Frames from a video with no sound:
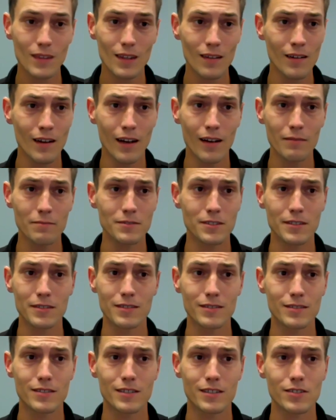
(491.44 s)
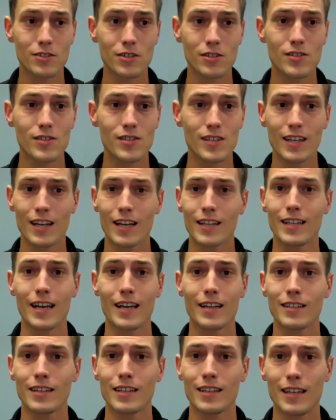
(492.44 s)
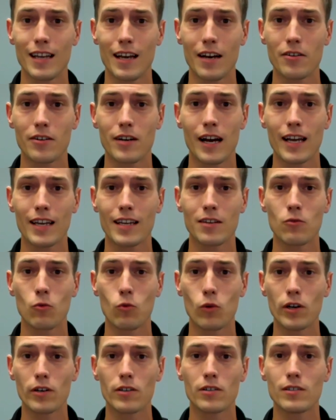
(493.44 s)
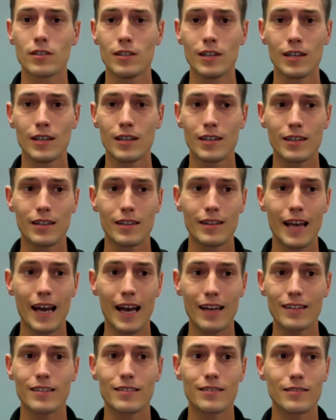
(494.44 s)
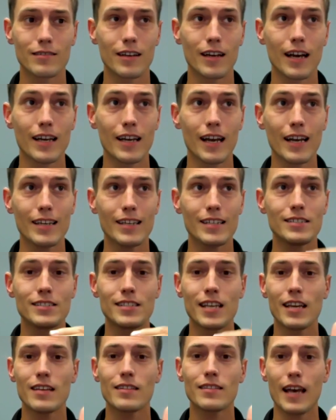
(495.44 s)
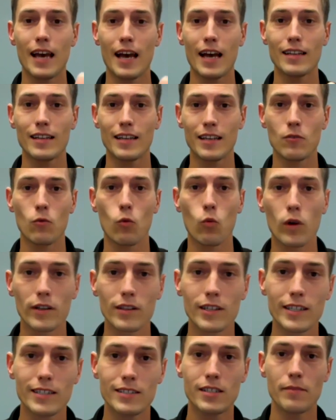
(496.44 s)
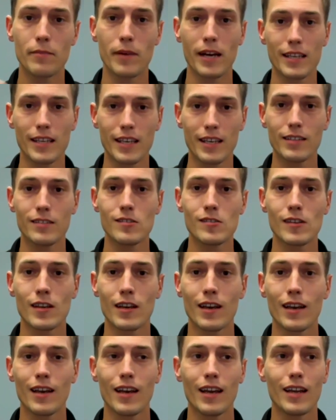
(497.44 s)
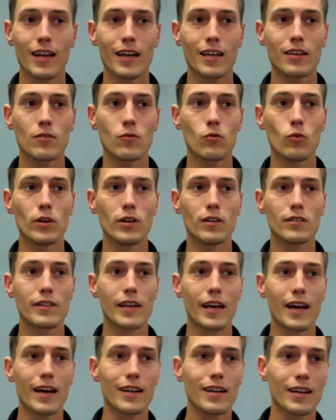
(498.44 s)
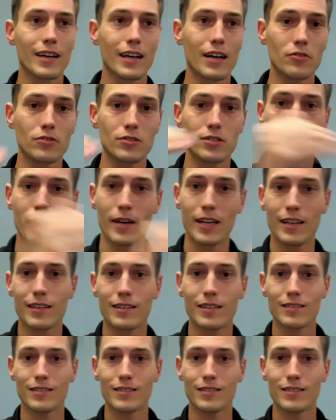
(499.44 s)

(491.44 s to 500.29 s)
to just sit on that. And now I can will that. I can take that and will it to my kids, and I can will that account to my